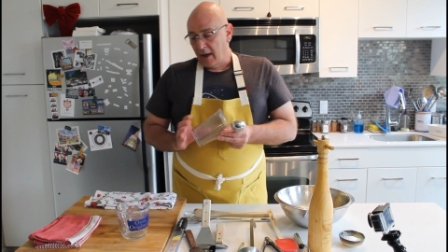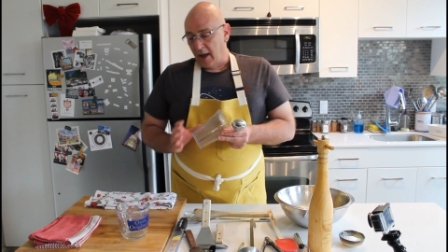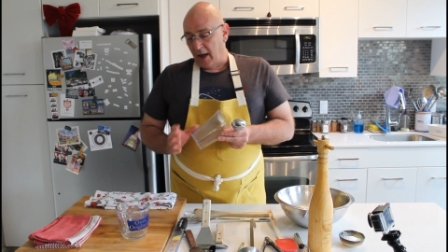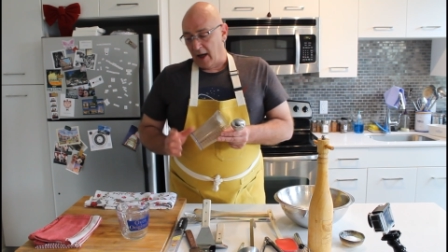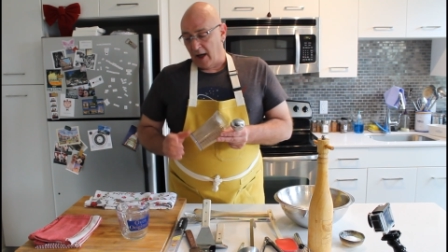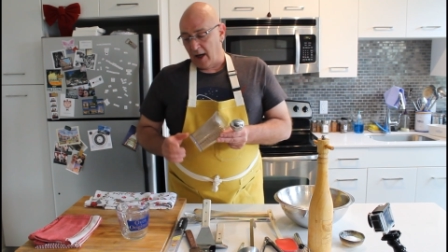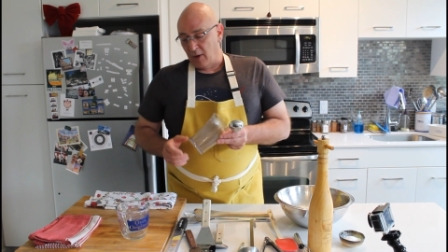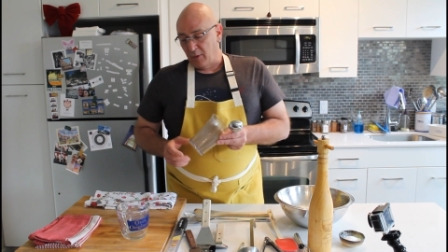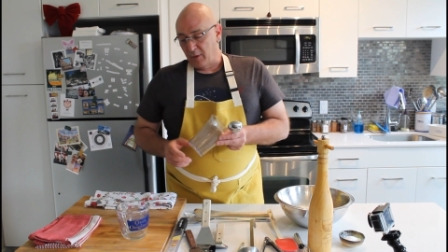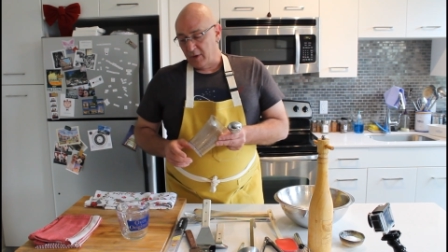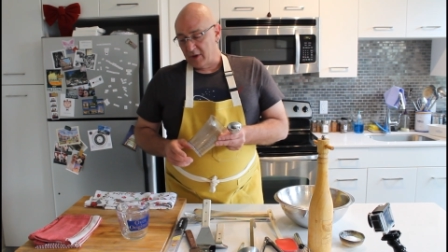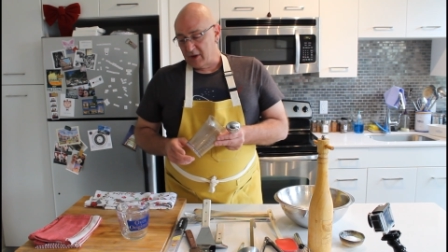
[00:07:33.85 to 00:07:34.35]

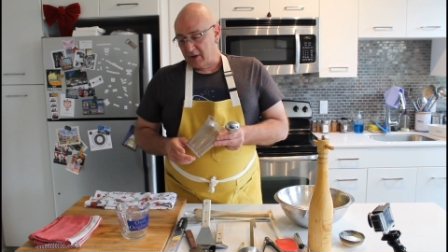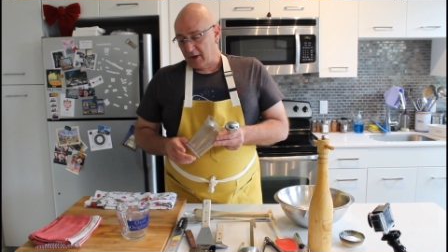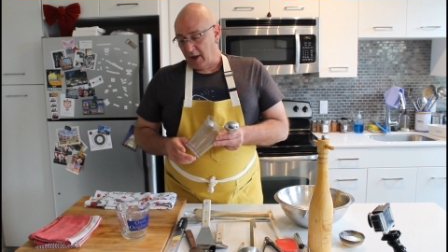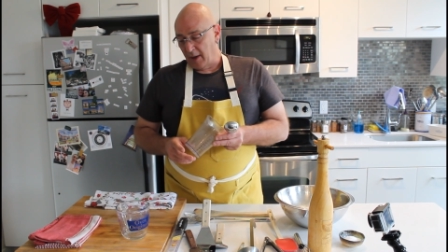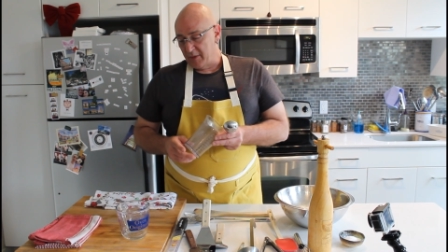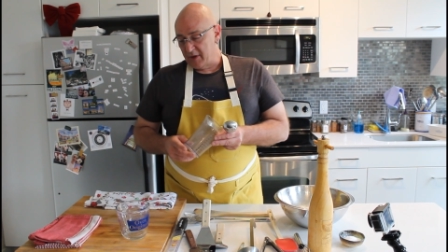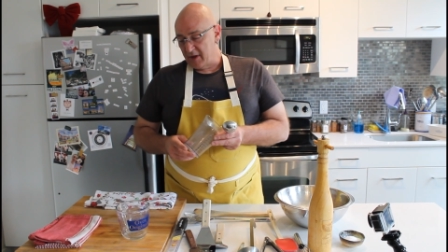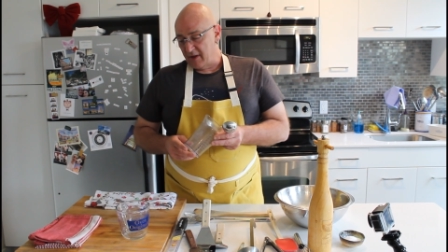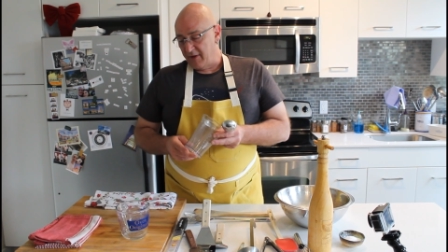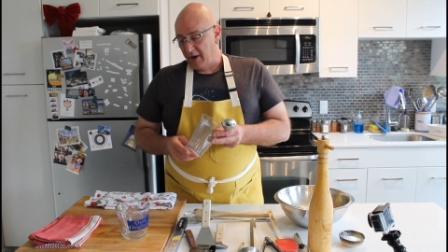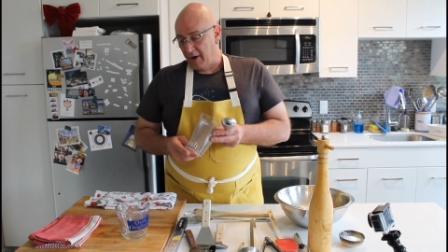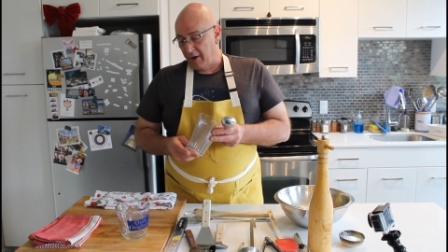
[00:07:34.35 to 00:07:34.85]
uh, which
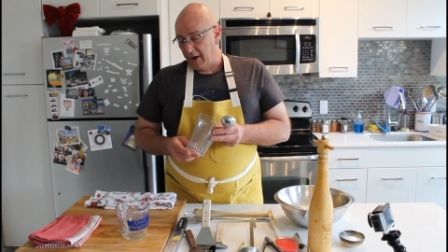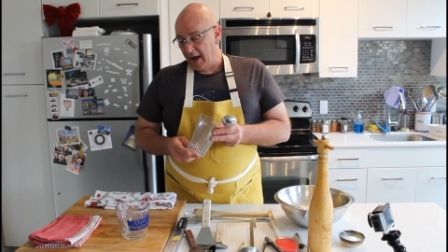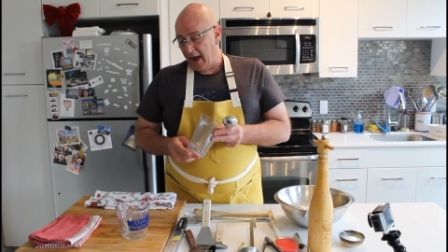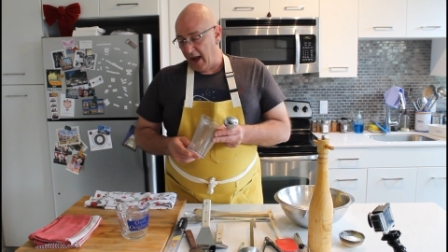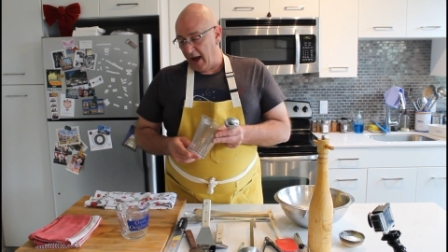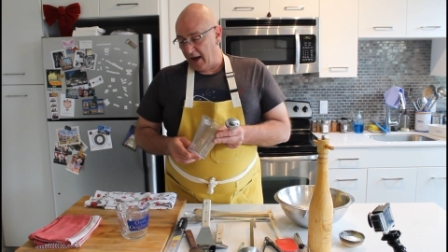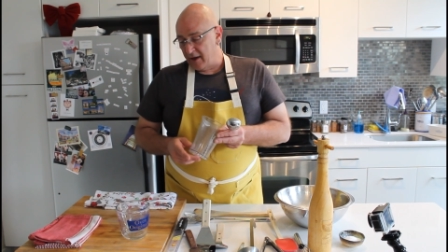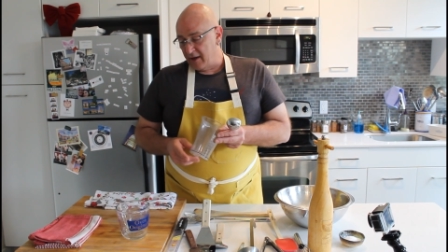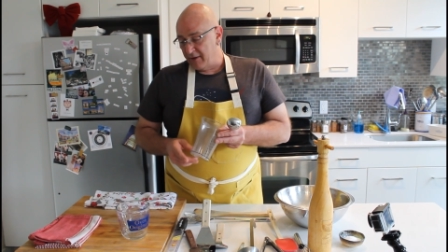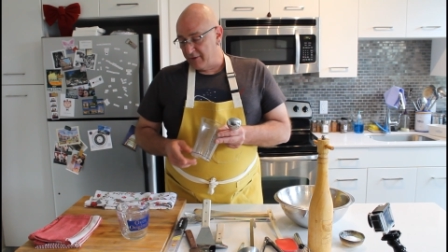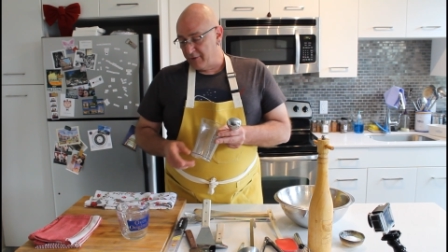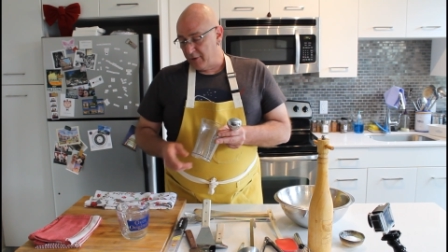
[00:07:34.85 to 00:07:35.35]
comes in very
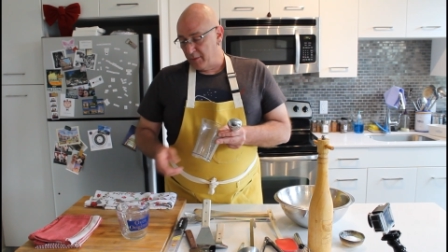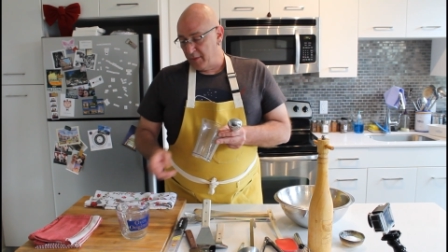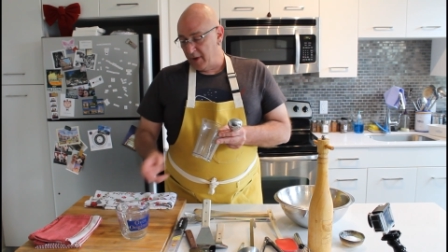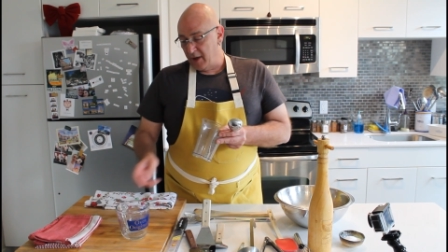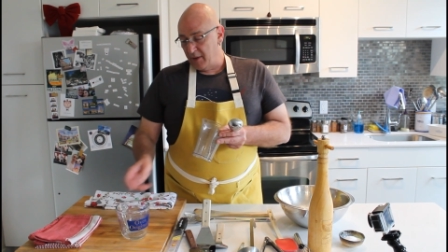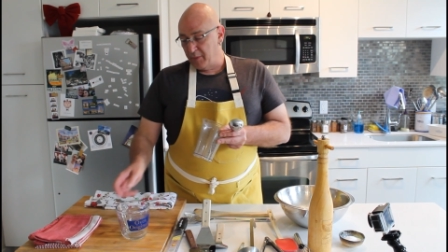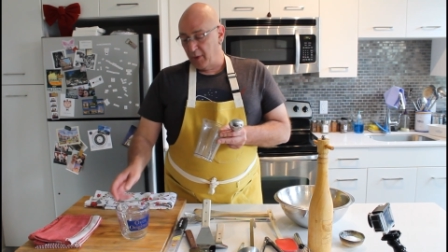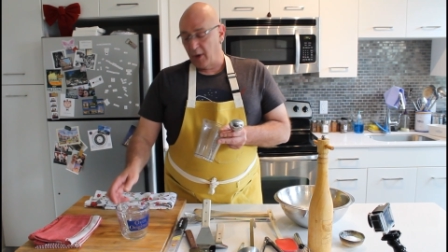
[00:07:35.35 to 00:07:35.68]
handy for me